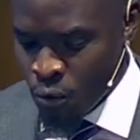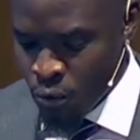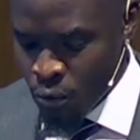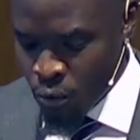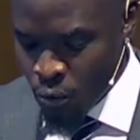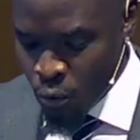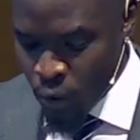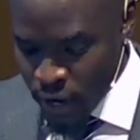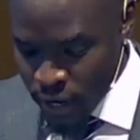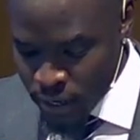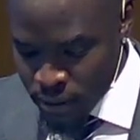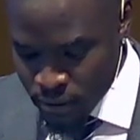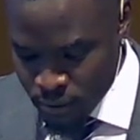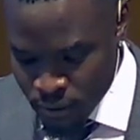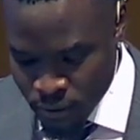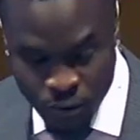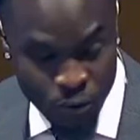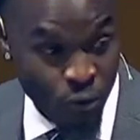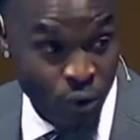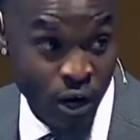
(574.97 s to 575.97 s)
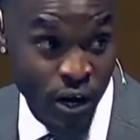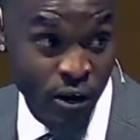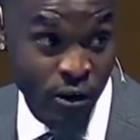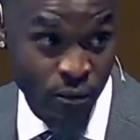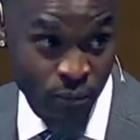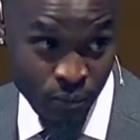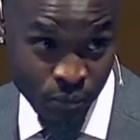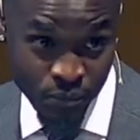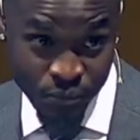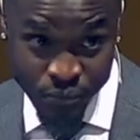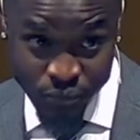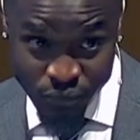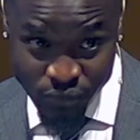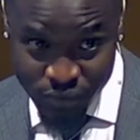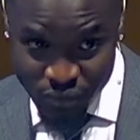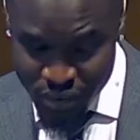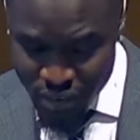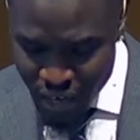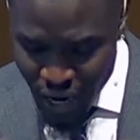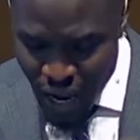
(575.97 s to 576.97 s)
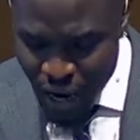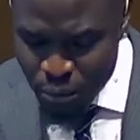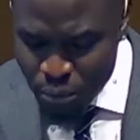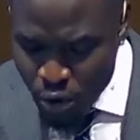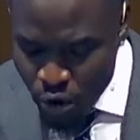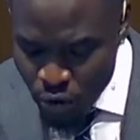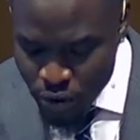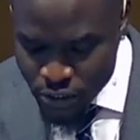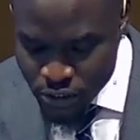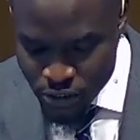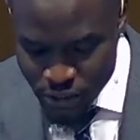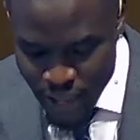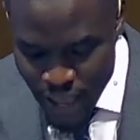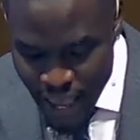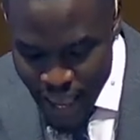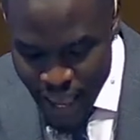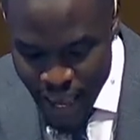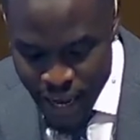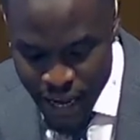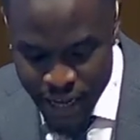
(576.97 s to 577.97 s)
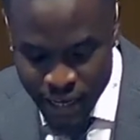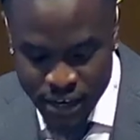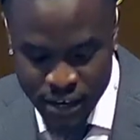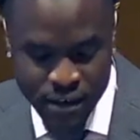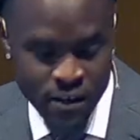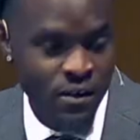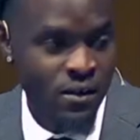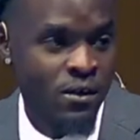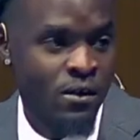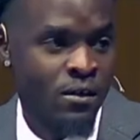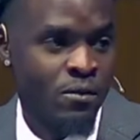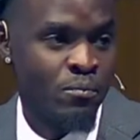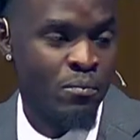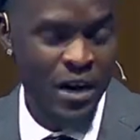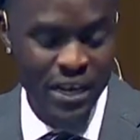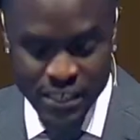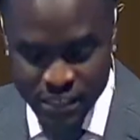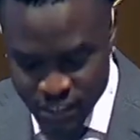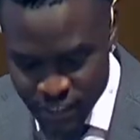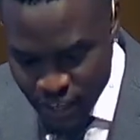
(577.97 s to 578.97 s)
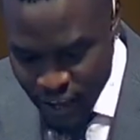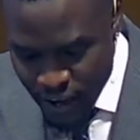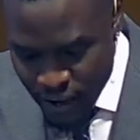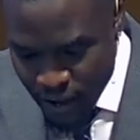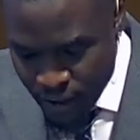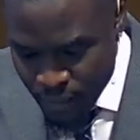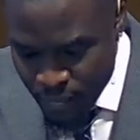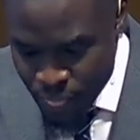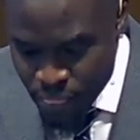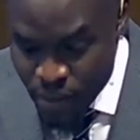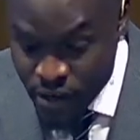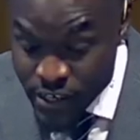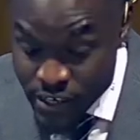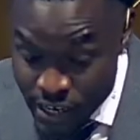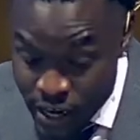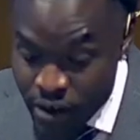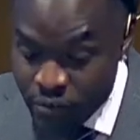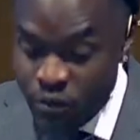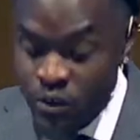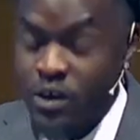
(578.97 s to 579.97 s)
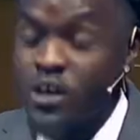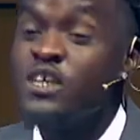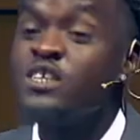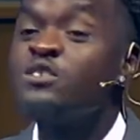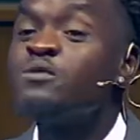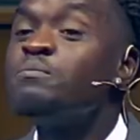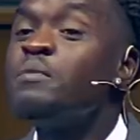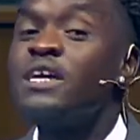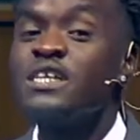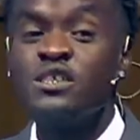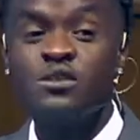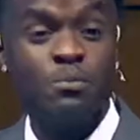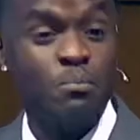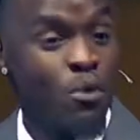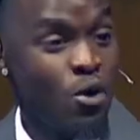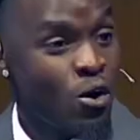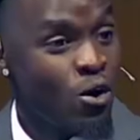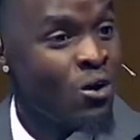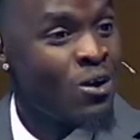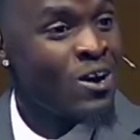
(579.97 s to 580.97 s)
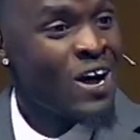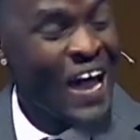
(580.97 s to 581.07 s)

I'm going to add by saying the devil is much more